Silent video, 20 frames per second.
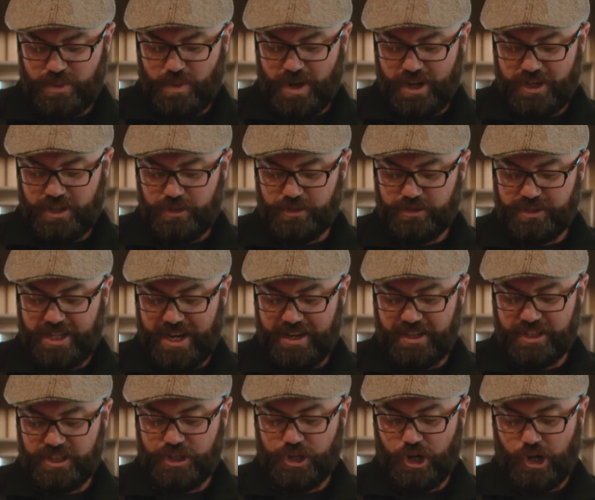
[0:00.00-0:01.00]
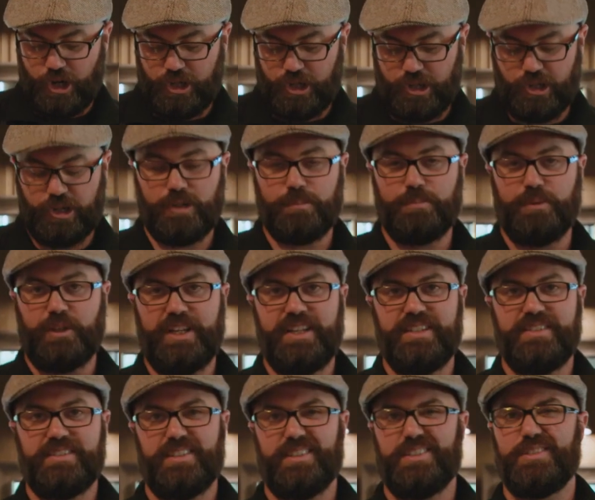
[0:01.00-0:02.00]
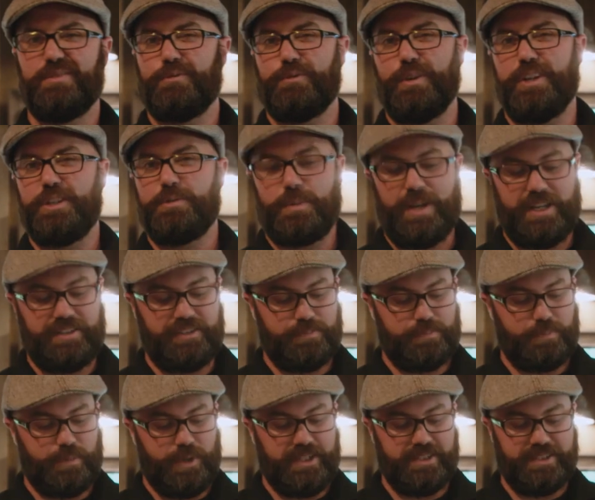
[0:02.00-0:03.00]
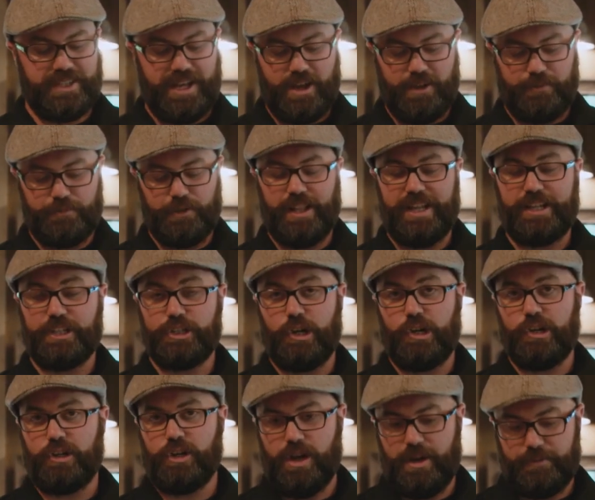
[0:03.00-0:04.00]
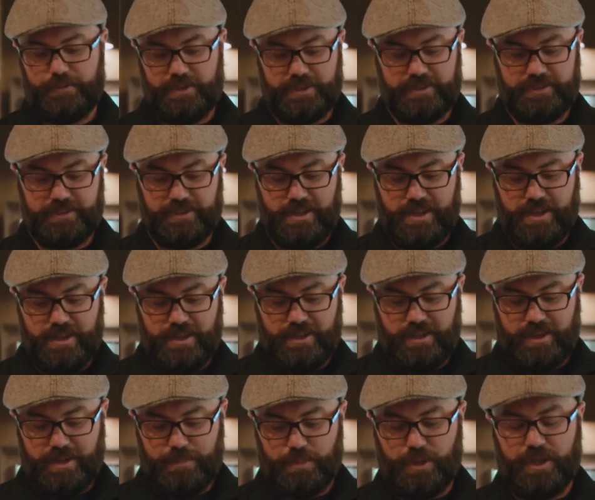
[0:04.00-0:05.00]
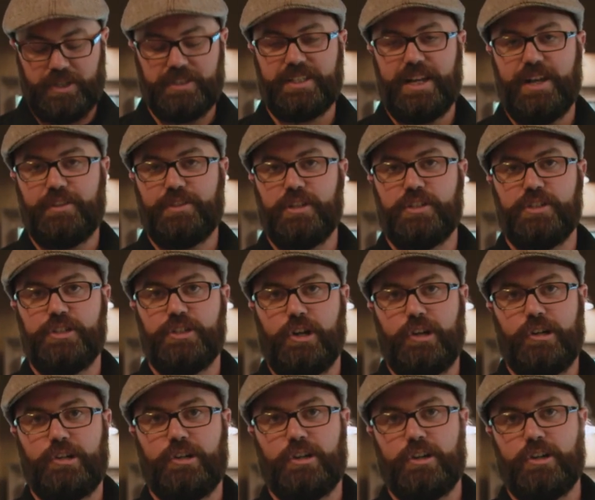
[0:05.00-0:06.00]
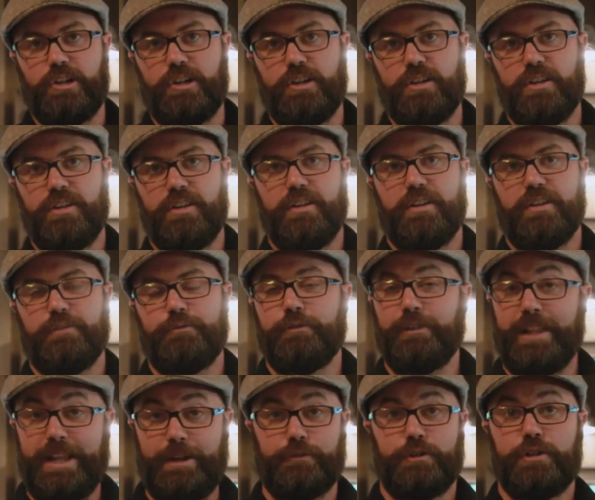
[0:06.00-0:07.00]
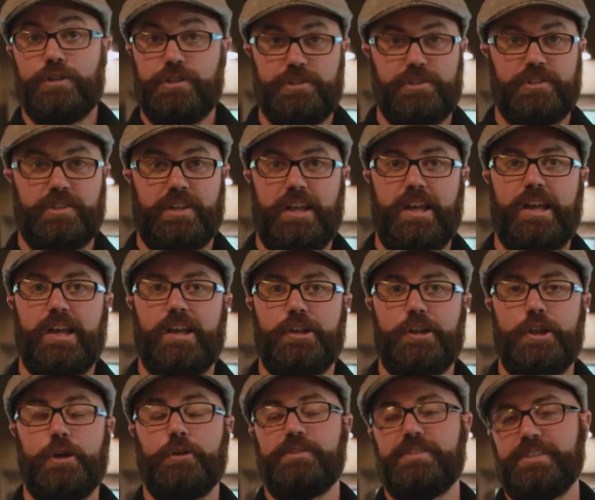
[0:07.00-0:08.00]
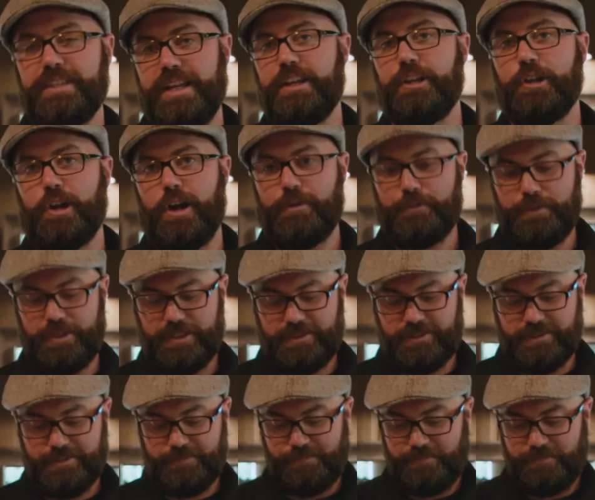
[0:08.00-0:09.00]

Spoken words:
want to use kind of darker blends. This French press brings out, if you like dark coffees, it brings out the darker flavors, notes in coffees.